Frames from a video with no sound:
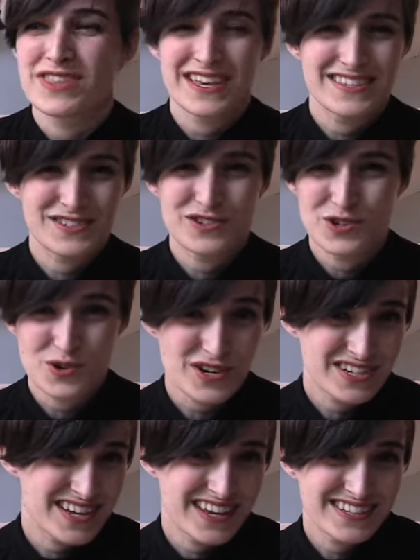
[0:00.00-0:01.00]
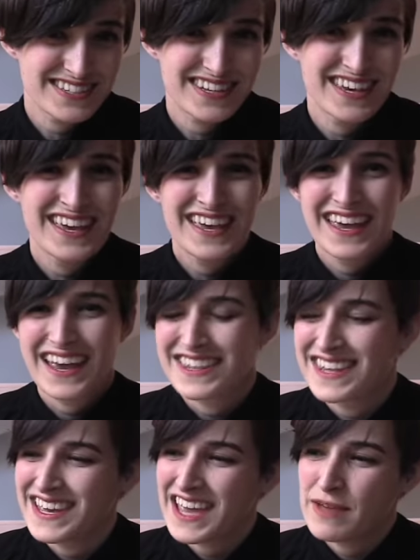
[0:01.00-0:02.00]
Things in New York desk and
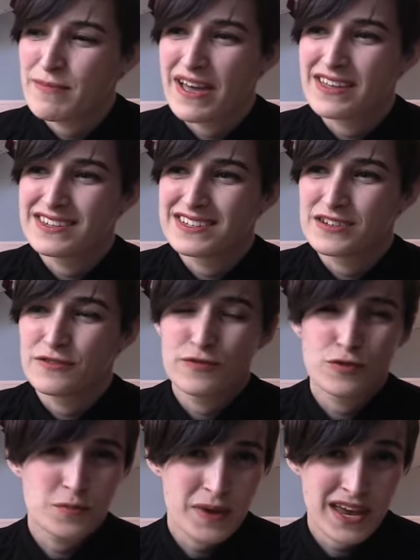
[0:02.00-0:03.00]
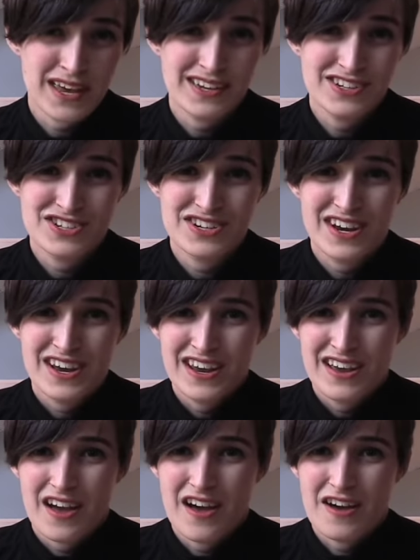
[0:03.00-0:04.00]
they came out and did a full page
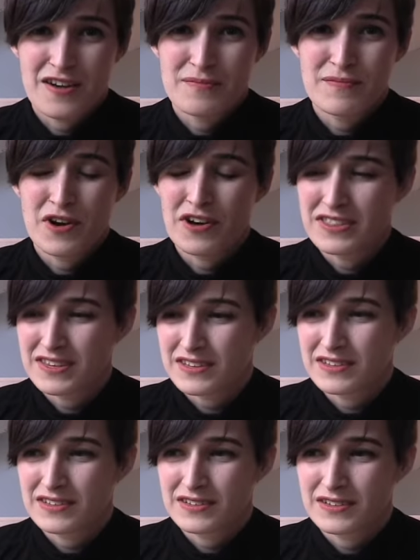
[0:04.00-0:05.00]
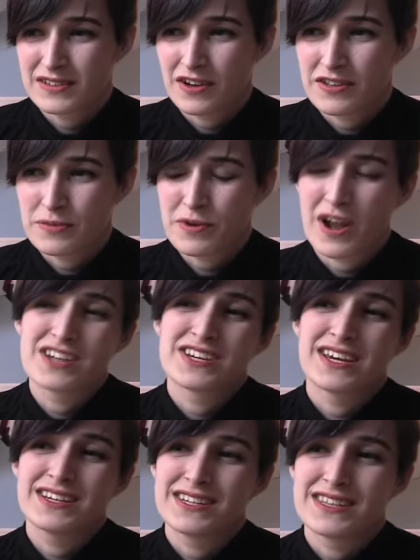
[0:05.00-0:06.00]
um, on the on the project